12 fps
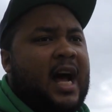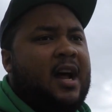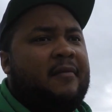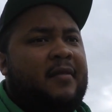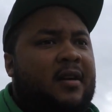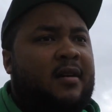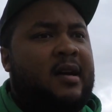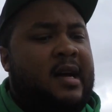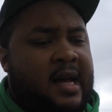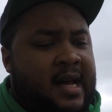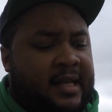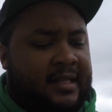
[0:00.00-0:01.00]
out of here,
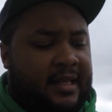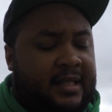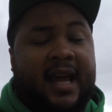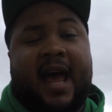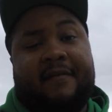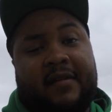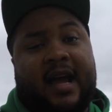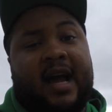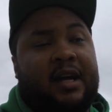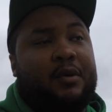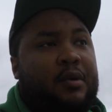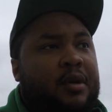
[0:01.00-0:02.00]
since I have a guy
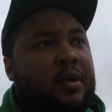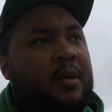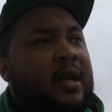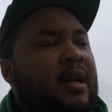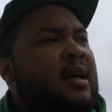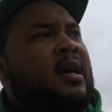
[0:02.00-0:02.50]
who will do it,